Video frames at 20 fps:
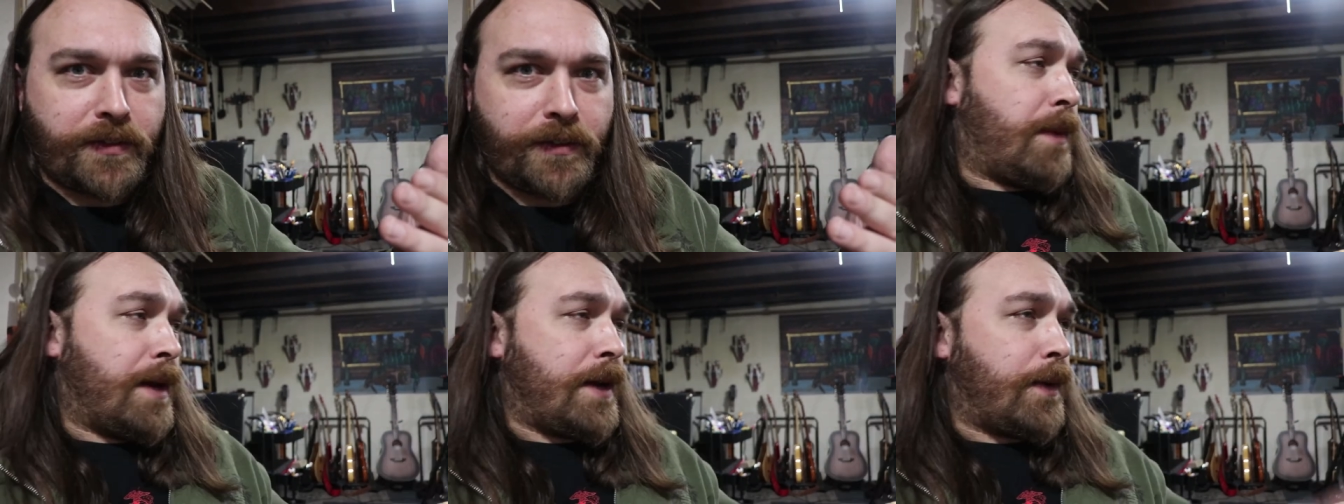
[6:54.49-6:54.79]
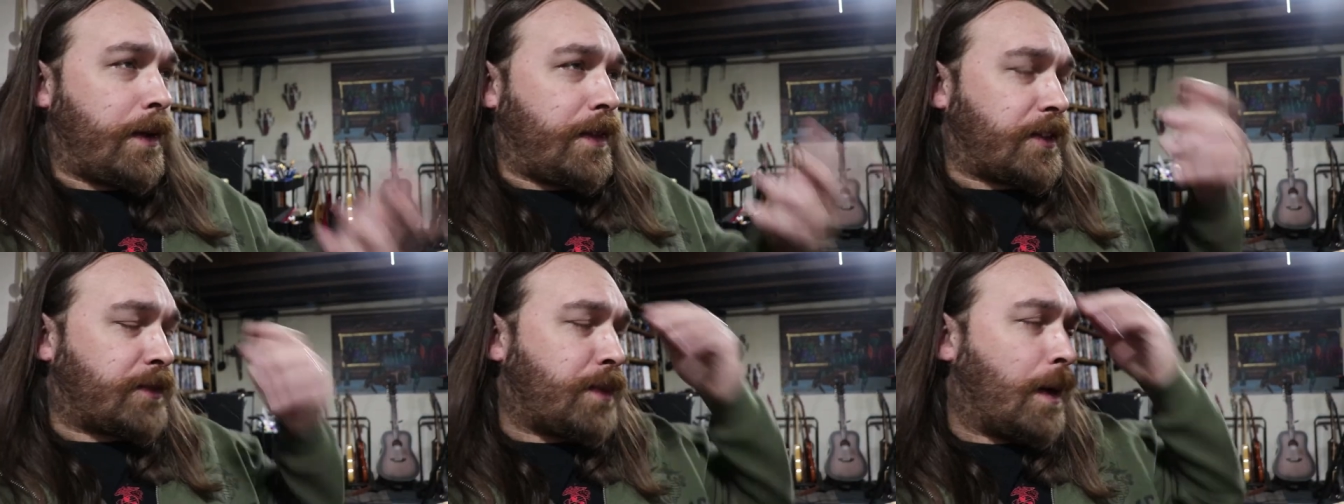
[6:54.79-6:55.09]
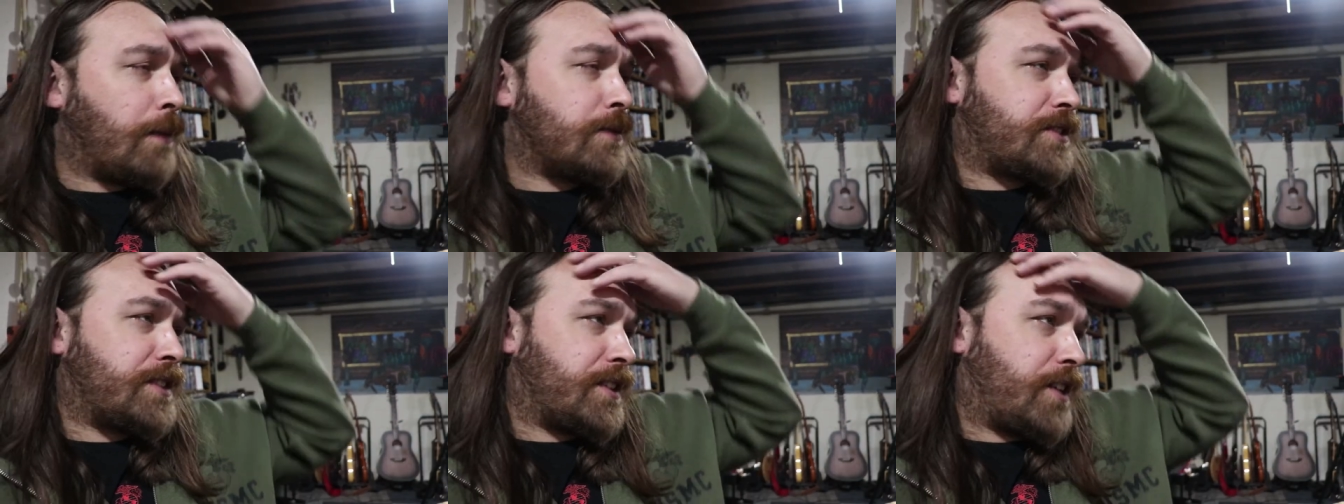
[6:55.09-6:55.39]
But anyway, this
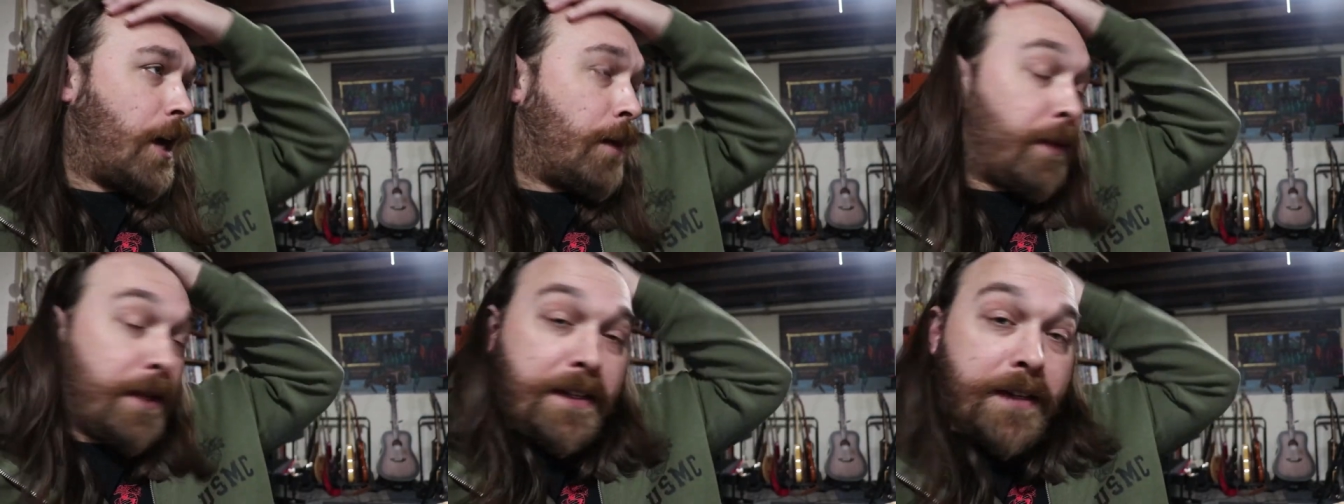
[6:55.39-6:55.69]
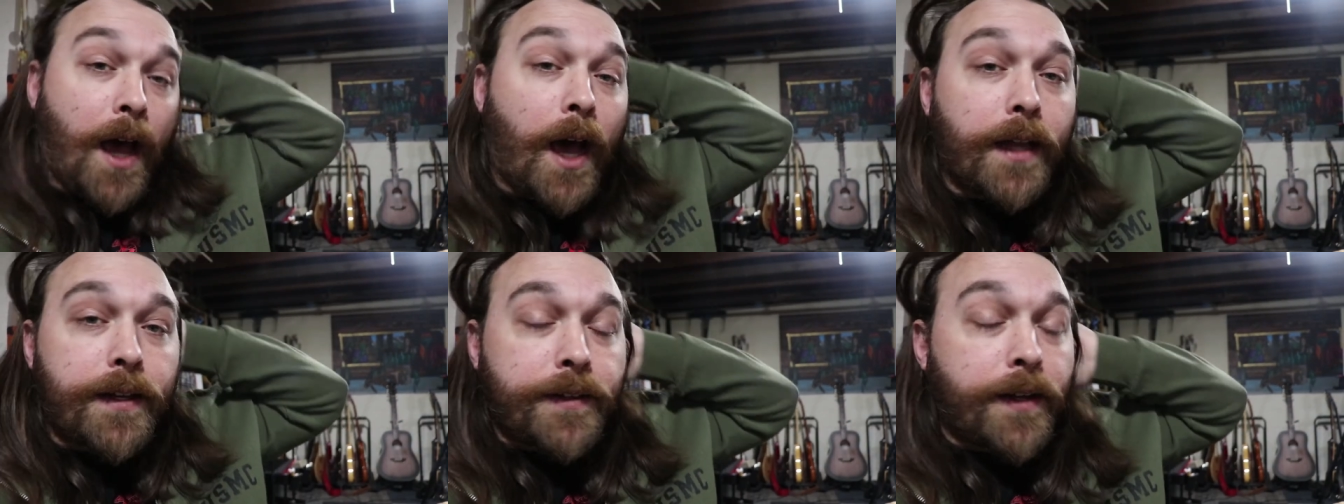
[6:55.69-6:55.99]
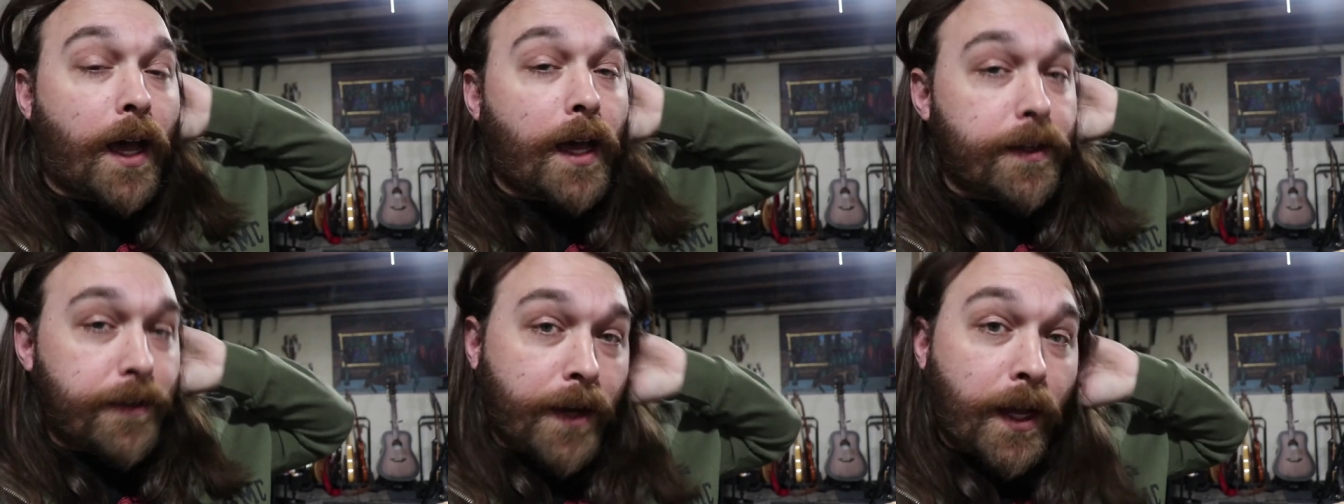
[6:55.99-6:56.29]
publishing
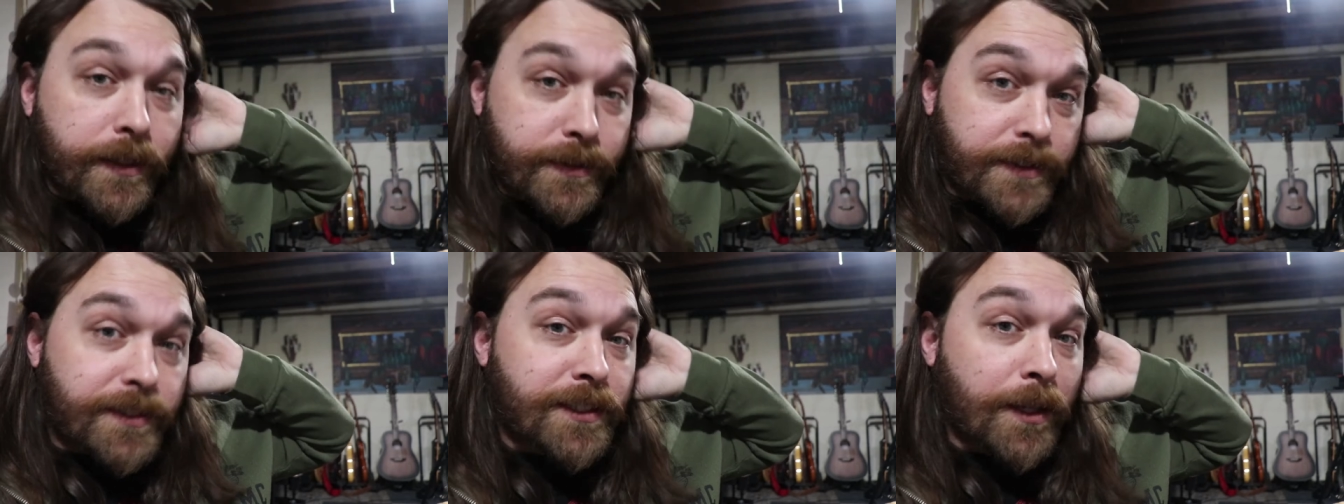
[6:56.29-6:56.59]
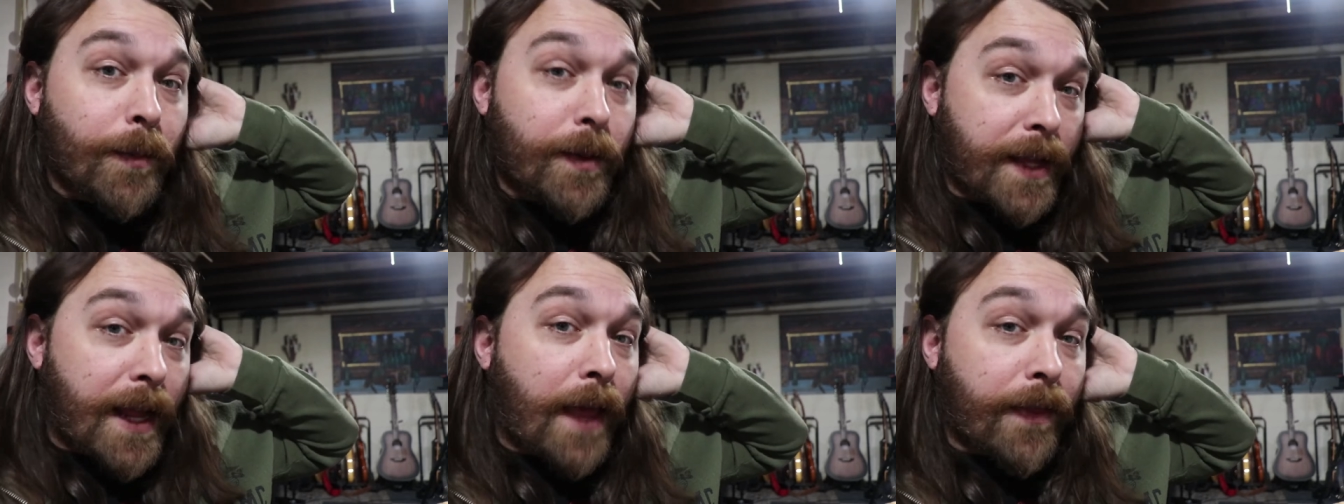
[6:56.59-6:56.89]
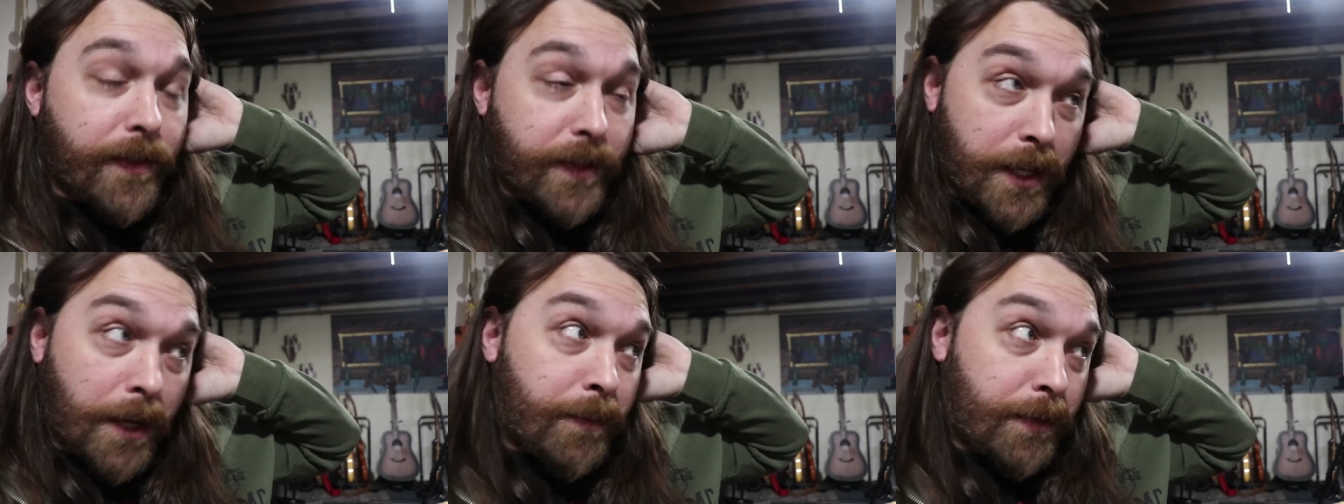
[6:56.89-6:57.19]
company—not somebody
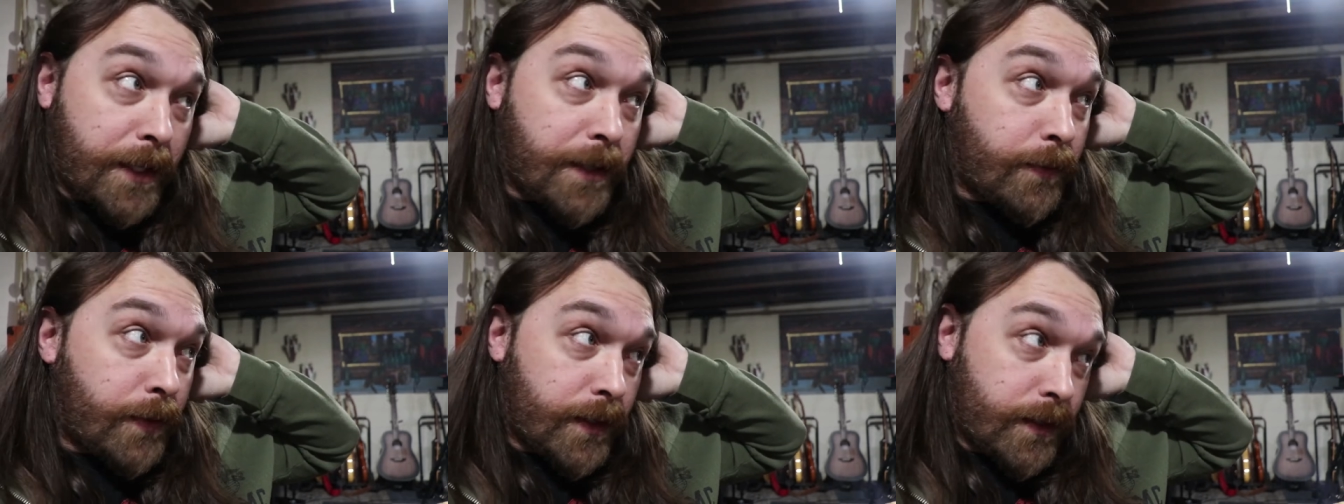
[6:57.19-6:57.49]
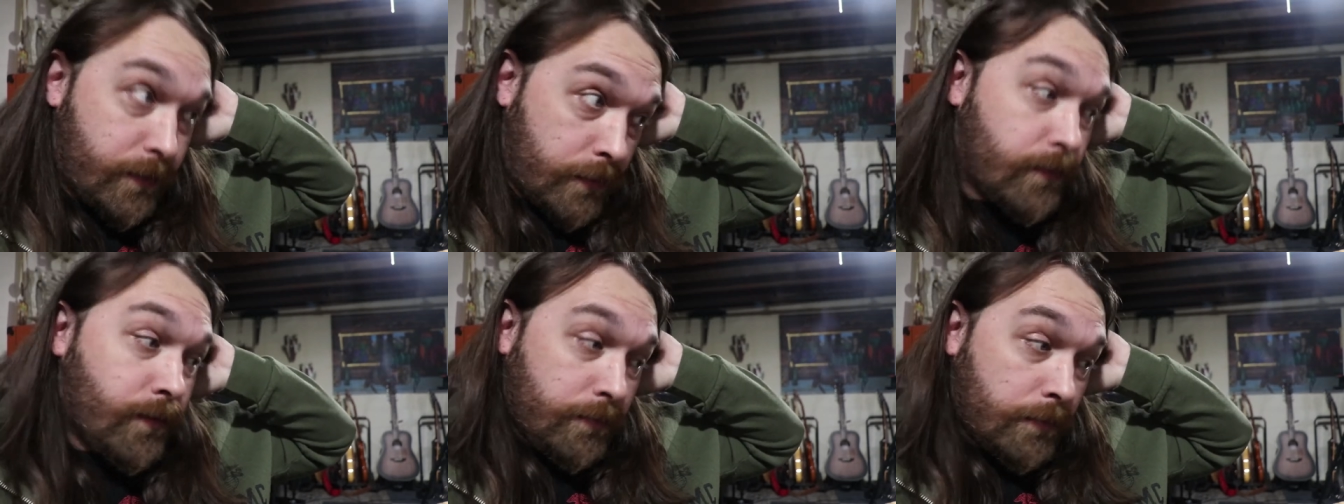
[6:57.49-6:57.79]
at the company, but